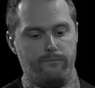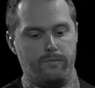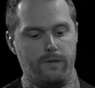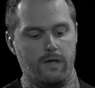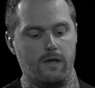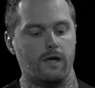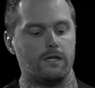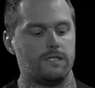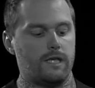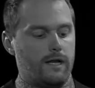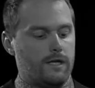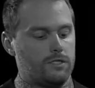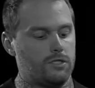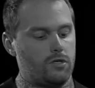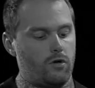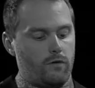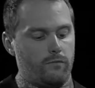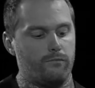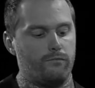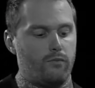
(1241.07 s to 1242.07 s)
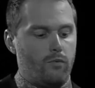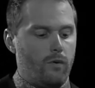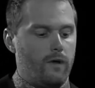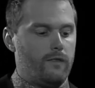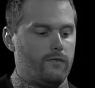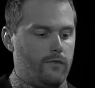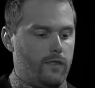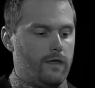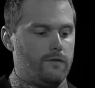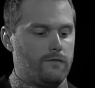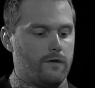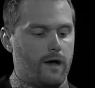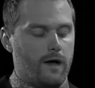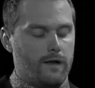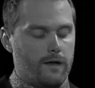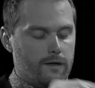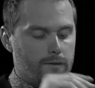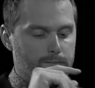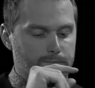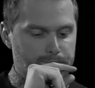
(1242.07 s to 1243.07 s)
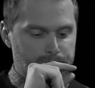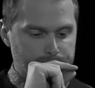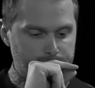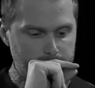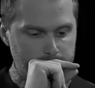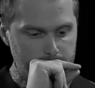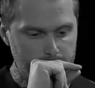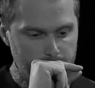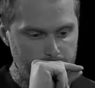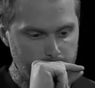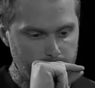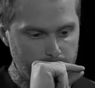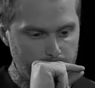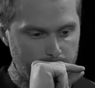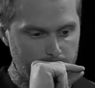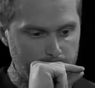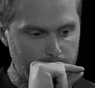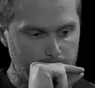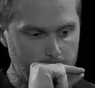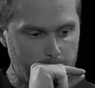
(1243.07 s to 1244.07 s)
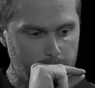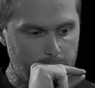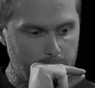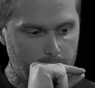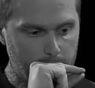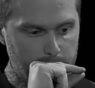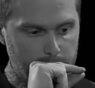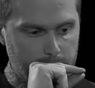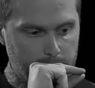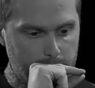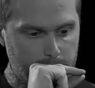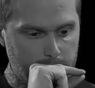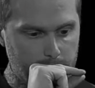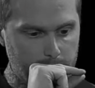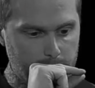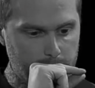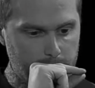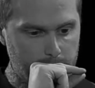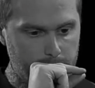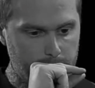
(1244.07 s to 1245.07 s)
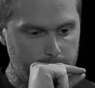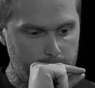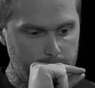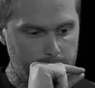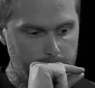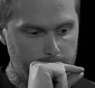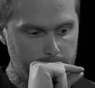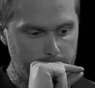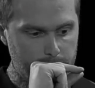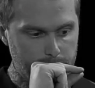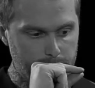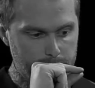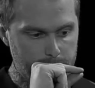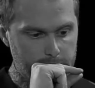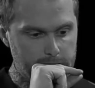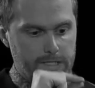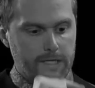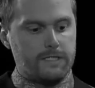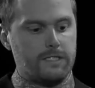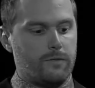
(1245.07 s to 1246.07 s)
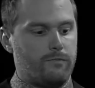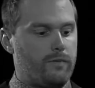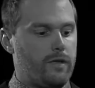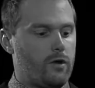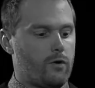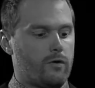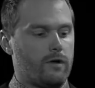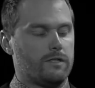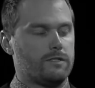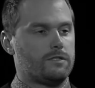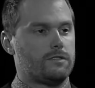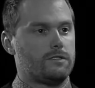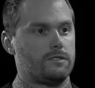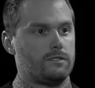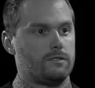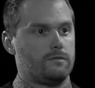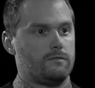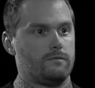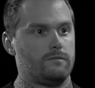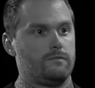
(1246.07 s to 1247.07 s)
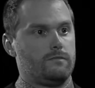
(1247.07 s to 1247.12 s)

because at a certain point they've got to, you know, the disappearance